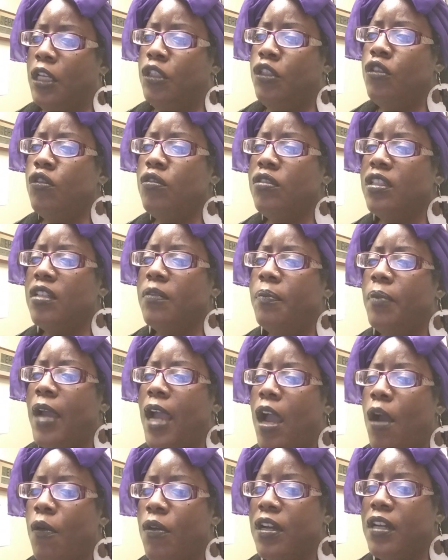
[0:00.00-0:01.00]
Use the
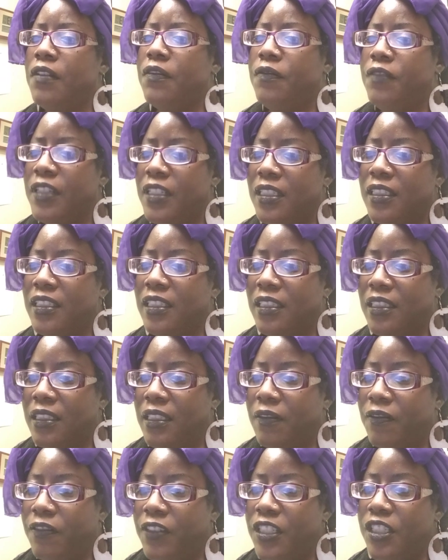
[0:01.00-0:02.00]
power of visual,
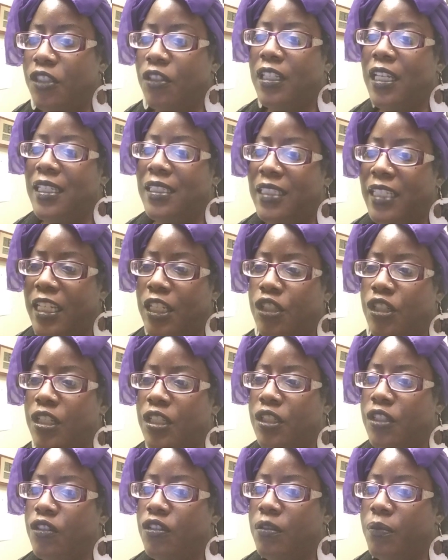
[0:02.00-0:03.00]

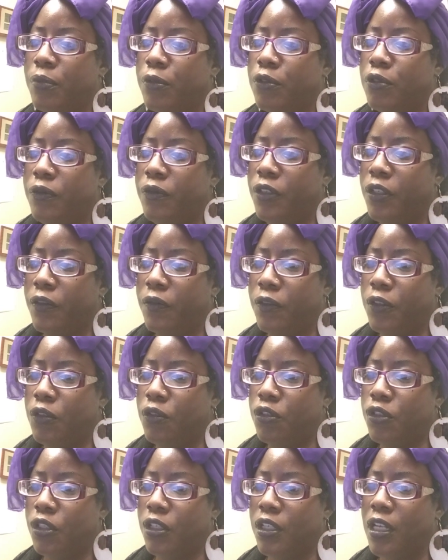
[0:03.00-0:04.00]
visualization to improve your
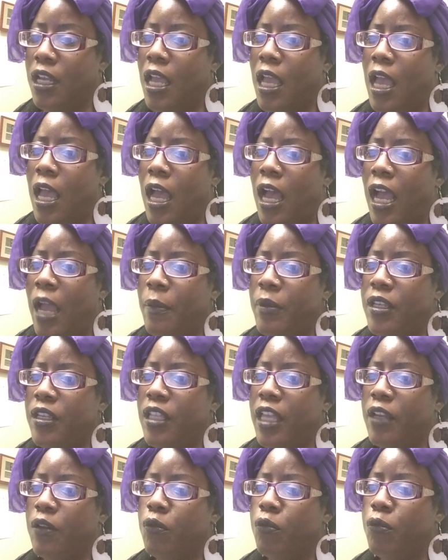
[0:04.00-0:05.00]
future. I
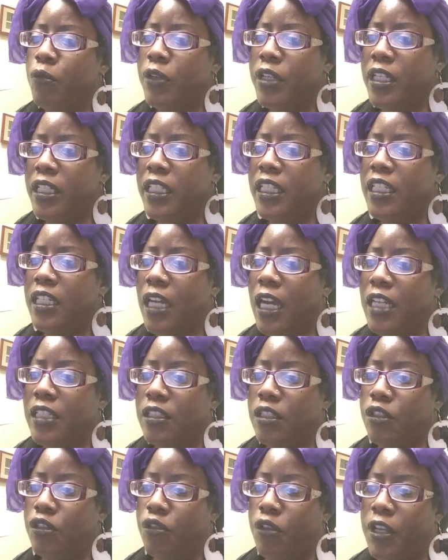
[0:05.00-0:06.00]
mean, like, really
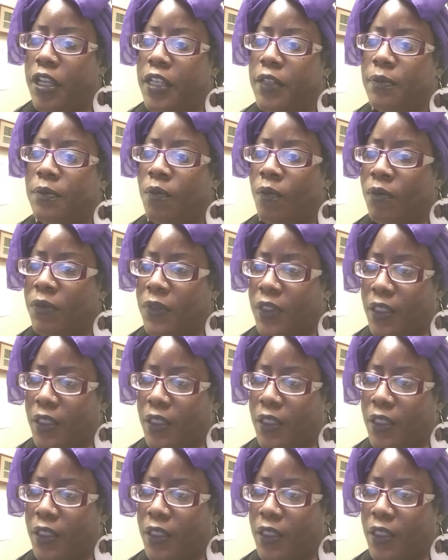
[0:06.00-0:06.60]
concentrate